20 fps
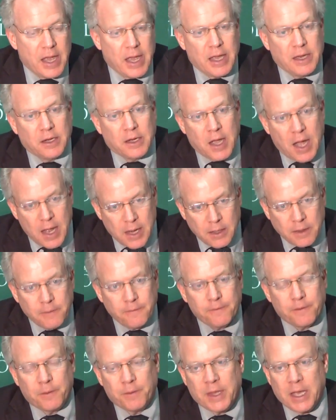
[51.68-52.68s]
and culling
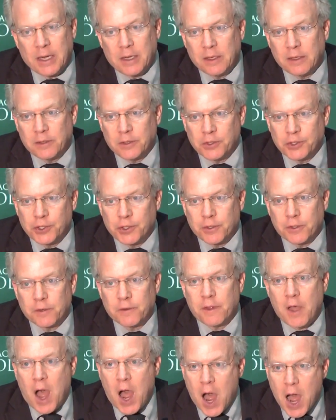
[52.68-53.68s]
from that literature
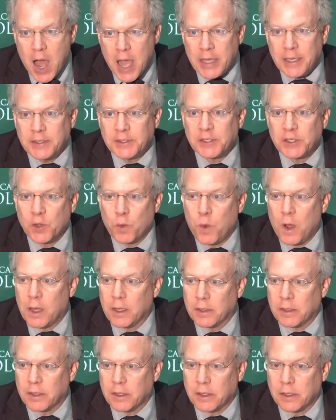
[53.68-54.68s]
the highest
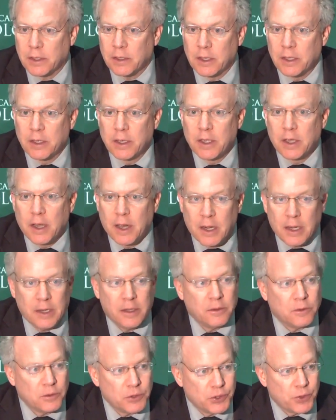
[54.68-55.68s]
quality
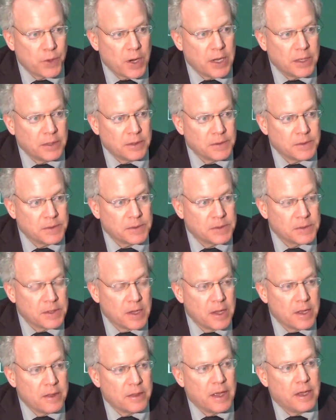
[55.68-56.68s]
clinical trials
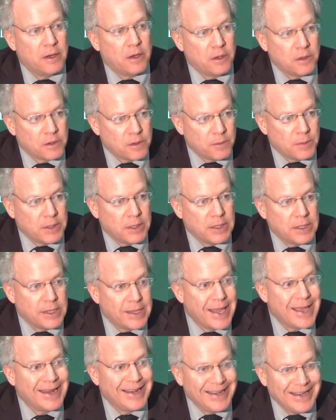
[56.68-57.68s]
that ultimately
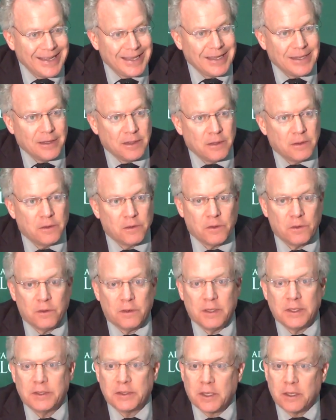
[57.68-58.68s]
can lead to
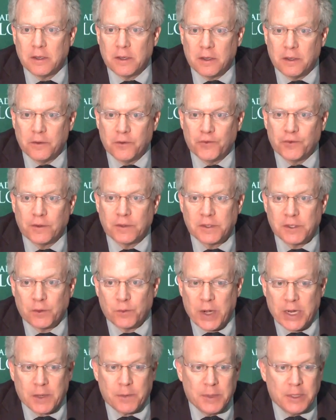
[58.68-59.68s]
these conclusions and
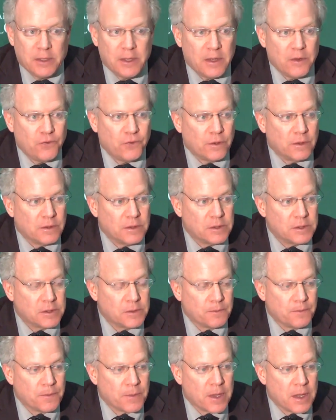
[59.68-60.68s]
recommendations.
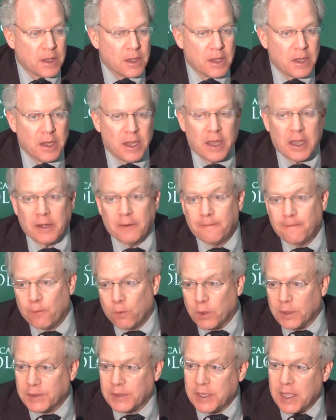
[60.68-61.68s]
And
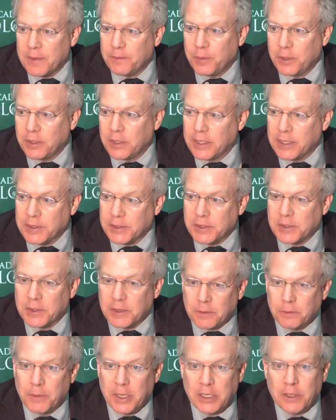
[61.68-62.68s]
for example, as
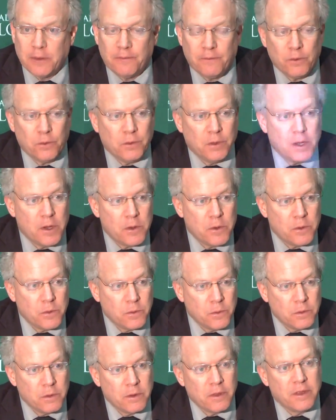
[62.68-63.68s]
many of you
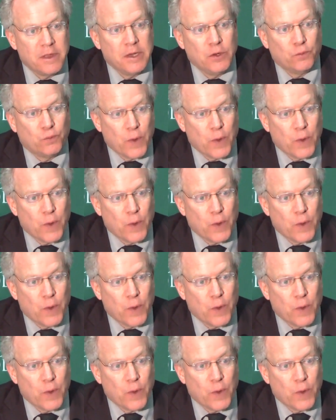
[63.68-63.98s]
know, the